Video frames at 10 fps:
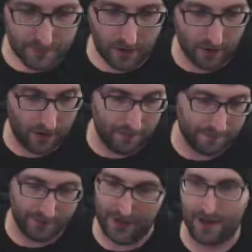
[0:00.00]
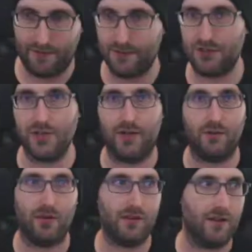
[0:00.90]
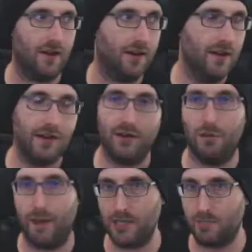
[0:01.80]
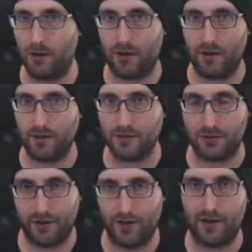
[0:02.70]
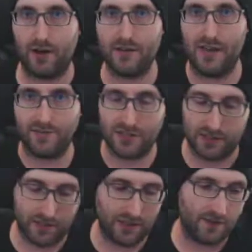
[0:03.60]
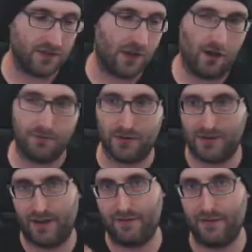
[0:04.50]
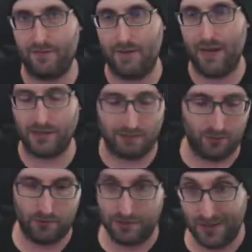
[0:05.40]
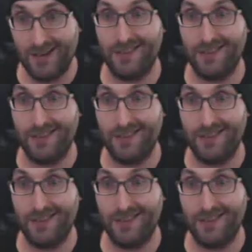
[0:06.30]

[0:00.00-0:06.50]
They have, just like with baseball cards or trading cards have sleeves, comic books have the bags and boards,